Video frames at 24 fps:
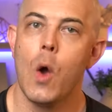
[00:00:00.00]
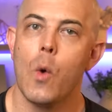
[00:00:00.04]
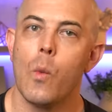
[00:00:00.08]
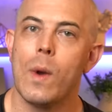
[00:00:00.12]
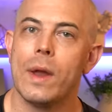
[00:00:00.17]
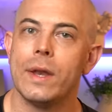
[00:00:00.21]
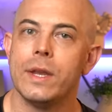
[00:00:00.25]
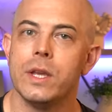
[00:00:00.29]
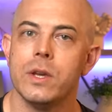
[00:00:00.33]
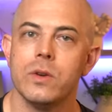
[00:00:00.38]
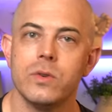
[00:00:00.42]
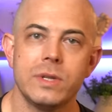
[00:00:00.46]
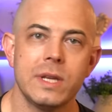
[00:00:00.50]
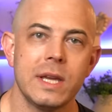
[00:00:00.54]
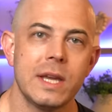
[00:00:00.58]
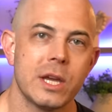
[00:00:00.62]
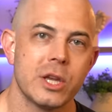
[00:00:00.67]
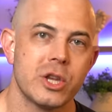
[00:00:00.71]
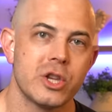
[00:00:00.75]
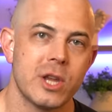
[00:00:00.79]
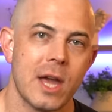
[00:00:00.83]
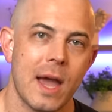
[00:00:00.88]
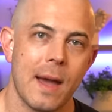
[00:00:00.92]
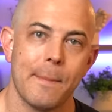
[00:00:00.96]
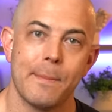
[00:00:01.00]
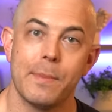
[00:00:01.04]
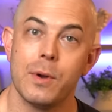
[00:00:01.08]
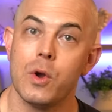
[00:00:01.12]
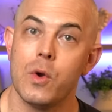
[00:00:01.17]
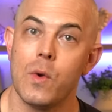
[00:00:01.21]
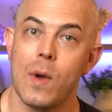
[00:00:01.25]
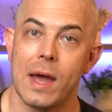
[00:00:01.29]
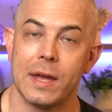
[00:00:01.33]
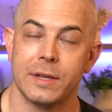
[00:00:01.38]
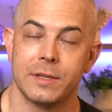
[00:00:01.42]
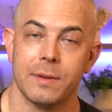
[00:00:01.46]
When using a
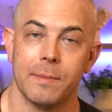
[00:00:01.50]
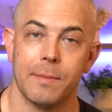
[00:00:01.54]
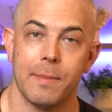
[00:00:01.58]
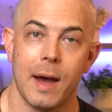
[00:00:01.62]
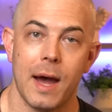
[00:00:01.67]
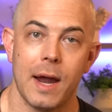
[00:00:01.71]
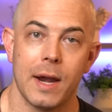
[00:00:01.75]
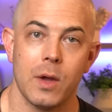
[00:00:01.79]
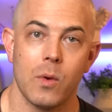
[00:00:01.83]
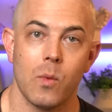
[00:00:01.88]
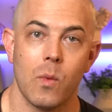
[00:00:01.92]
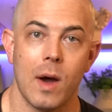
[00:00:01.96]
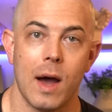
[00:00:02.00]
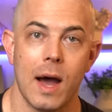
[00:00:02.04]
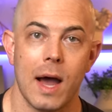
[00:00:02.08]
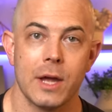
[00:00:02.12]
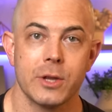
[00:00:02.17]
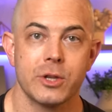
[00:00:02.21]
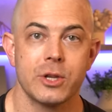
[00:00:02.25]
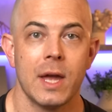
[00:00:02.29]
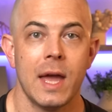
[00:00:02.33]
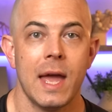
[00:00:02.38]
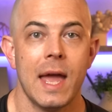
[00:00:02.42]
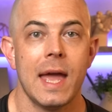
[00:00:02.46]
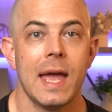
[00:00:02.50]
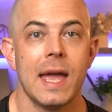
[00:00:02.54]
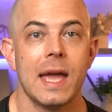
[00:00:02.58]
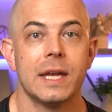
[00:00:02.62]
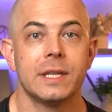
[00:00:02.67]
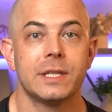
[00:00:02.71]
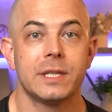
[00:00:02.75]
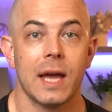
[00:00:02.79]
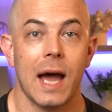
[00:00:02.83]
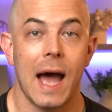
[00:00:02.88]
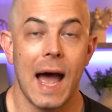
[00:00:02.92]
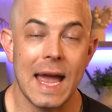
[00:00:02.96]
shampoo as a body wash,
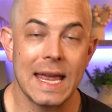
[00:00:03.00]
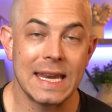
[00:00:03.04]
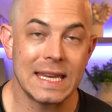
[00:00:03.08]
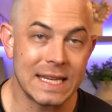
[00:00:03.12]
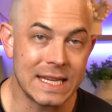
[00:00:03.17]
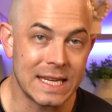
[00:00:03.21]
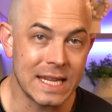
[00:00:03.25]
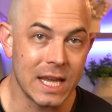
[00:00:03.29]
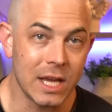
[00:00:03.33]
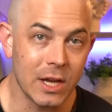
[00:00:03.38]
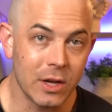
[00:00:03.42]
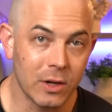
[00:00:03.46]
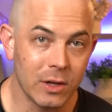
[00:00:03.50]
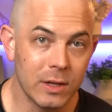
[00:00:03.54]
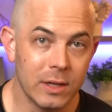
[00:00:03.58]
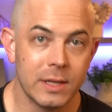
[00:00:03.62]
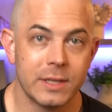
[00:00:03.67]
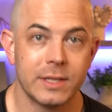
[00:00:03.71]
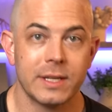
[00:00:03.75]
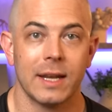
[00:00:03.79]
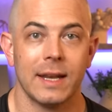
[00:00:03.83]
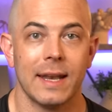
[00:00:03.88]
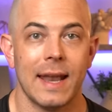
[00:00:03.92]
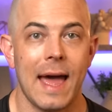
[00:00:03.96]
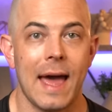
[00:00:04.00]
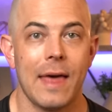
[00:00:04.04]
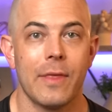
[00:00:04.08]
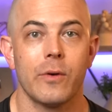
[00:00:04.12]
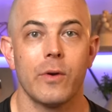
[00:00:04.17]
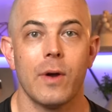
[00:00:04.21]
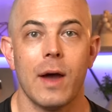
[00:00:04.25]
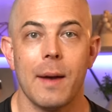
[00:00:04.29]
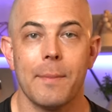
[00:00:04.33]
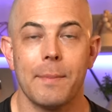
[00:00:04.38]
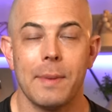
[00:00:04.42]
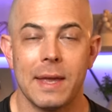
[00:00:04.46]
it's ideal to
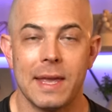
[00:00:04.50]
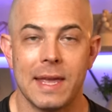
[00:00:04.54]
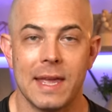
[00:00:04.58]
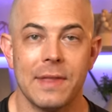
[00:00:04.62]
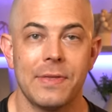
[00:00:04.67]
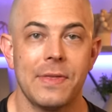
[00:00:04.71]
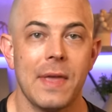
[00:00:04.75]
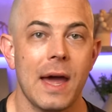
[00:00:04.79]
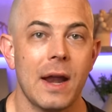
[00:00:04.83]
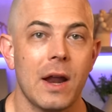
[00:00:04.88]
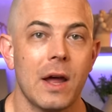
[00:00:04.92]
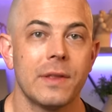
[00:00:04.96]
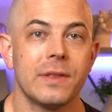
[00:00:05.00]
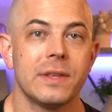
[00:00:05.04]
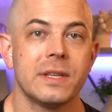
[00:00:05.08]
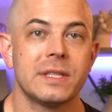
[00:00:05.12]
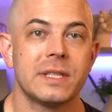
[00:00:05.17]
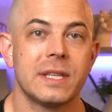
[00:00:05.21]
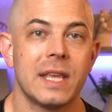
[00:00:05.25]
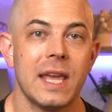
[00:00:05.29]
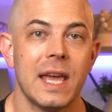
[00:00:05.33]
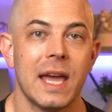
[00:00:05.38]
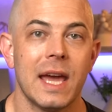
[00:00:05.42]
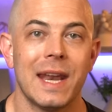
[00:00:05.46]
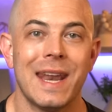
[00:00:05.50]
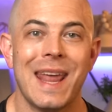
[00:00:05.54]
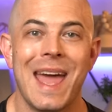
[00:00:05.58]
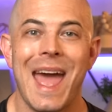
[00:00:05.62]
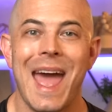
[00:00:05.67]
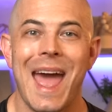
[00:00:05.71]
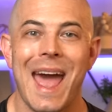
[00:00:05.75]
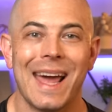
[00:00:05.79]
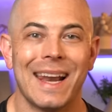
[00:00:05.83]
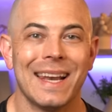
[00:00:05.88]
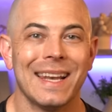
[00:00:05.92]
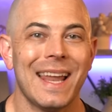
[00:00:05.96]
lather up, get that on the skin,
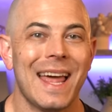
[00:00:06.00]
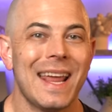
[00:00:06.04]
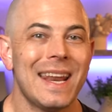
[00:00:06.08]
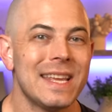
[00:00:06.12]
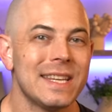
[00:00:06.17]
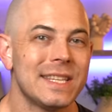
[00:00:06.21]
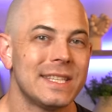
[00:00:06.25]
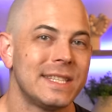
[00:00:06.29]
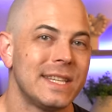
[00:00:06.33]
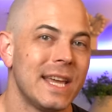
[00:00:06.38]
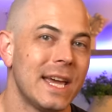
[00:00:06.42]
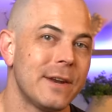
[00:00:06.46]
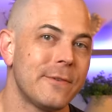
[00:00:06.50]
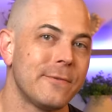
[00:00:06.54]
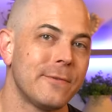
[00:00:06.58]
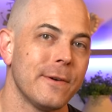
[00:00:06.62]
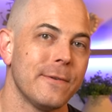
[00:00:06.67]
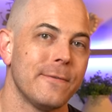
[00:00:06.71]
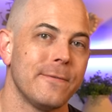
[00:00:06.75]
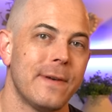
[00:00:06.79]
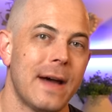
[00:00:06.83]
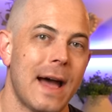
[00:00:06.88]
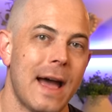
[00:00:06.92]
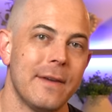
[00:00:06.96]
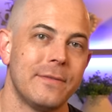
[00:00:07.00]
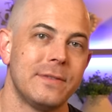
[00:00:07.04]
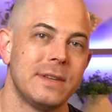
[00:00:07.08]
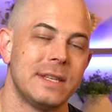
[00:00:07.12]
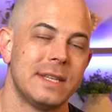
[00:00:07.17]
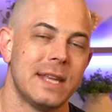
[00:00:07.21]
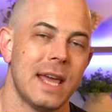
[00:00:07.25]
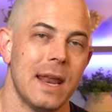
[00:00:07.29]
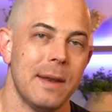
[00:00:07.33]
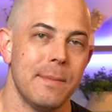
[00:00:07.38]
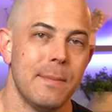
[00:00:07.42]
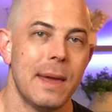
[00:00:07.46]
and let it sit for five to
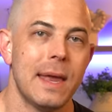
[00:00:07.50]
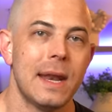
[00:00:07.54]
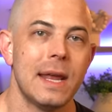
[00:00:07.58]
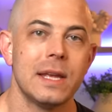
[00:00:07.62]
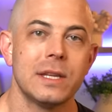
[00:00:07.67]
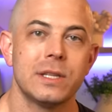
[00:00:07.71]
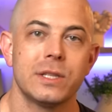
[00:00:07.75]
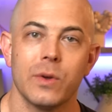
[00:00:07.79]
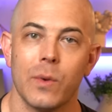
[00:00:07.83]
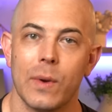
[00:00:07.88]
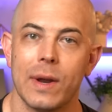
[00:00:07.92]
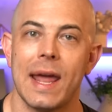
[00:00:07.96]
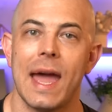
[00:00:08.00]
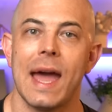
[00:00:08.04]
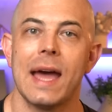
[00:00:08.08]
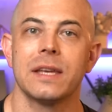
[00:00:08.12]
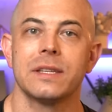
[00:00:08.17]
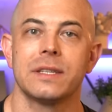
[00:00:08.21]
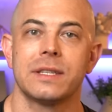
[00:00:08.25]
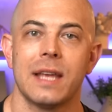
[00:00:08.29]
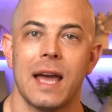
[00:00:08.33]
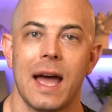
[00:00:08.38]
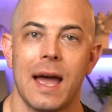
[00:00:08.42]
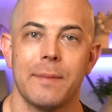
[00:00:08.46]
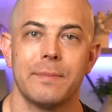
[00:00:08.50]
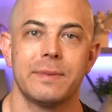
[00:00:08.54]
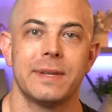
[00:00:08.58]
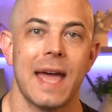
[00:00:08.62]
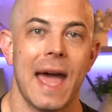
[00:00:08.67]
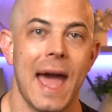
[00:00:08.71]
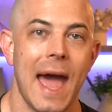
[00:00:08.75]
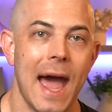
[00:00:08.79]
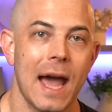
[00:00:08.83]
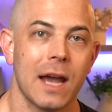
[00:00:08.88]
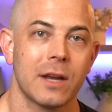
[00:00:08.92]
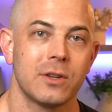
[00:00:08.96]
ten minutes so it has time
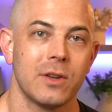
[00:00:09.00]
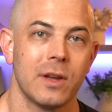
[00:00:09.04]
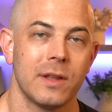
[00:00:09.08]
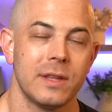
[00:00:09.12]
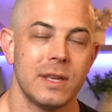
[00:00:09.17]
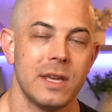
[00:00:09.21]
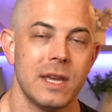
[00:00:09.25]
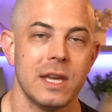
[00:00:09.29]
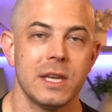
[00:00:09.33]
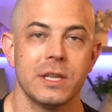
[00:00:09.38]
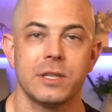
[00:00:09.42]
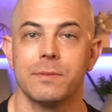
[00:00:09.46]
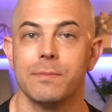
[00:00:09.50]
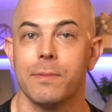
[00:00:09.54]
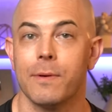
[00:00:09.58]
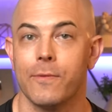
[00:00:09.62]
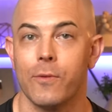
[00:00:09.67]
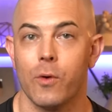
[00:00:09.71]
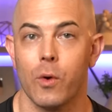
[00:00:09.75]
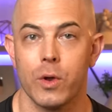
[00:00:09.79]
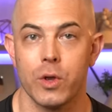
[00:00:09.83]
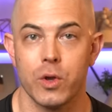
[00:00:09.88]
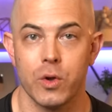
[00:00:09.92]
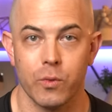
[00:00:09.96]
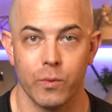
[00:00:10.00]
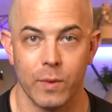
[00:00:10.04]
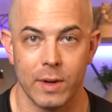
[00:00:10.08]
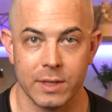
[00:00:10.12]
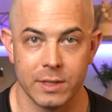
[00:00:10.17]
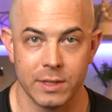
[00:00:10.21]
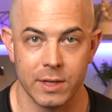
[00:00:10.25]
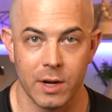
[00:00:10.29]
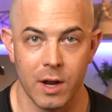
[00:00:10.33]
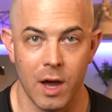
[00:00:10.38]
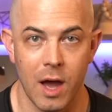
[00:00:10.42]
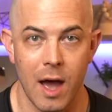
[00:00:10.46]
to act on the yeast before you
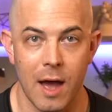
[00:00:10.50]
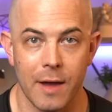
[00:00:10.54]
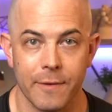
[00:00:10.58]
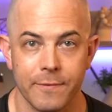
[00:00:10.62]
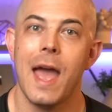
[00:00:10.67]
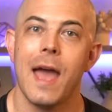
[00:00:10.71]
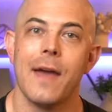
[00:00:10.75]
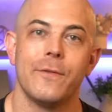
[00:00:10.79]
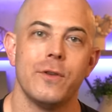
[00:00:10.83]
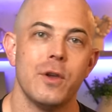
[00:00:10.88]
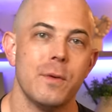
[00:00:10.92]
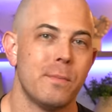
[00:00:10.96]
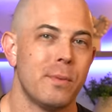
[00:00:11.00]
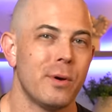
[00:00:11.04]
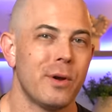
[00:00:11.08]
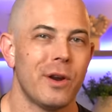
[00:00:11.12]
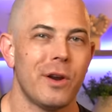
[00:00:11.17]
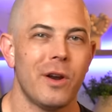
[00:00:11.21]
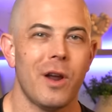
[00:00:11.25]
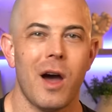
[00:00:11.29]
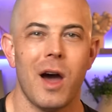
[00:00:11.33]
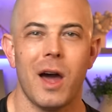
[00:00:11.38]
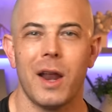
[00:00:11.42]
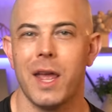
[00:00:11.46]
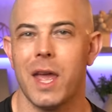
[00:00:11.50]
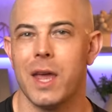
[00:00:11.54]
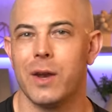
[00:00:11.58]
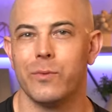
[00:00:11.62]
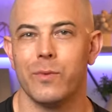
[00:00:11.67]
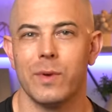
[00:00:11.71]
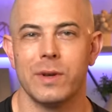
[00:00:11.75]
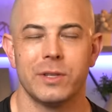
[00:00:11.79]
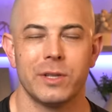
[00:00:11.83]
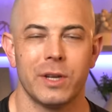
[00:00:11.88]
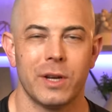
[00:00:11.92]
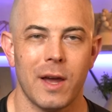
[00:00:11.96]
rinse it off. If you put it on and
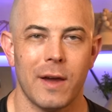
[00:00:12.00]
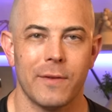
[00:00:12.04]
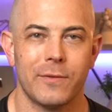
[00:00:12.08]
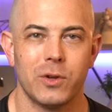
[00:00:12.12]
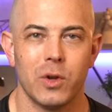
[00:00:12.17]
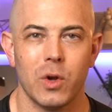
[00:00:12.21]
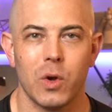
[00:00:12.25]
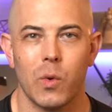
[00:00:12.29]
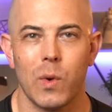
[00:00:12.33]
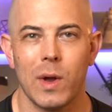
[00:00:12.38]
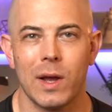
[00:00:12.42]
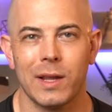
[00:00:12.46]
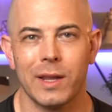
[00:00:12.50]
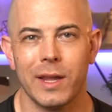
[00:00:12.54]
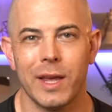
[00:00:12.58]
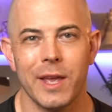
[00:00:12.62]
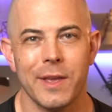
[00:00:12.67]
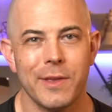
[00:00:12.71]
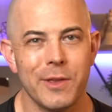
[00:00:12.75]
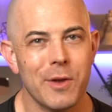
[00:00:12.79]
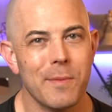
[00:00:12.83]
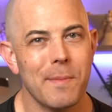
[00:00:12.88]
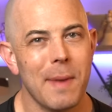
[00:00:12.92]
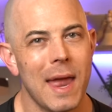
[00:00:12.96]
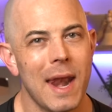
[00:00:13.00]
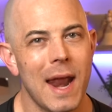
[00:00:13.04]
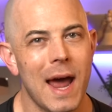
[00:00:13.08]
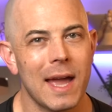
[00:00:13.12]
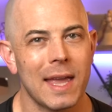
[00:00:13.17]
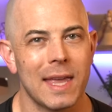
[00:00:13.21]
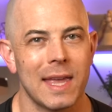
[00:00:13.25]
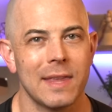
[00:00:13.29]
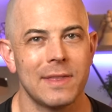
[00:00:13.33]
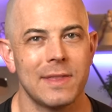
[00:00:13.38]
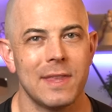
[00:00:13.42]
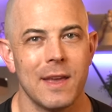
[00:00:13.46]
rinse it off too quickly, you may
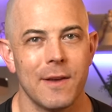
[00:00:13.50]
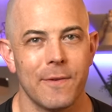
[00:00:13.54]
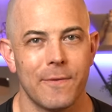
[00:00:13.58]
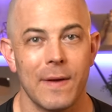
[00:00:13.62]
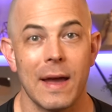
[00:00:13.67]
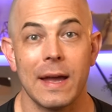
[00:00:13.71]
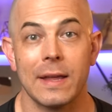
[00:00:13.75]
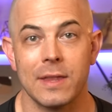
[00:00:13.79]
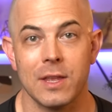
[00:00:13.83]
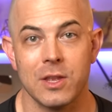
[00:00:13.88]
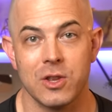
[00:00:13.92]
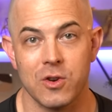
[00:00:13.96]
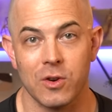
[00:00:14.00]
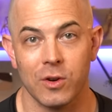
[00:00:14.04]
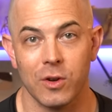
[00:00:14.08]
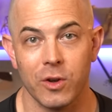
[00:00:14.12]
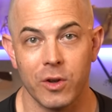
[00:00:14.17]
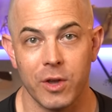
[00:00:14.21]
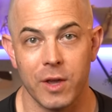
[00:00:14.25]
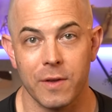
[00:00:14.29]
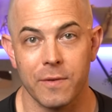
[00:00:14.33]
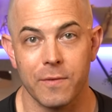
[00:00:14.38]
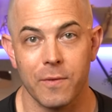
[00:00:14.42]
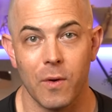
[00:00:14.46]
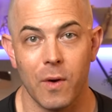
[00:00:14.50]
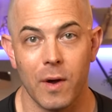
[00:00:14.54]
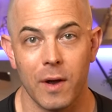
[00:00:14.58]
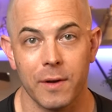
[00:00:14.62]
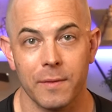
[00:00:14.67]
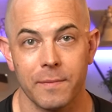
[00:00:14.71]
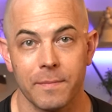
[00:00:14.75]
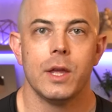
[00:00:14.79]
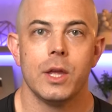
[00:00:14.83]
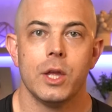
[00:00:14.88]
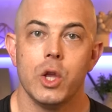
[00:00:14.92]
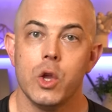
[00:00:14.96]
not get the effect that you're looking for.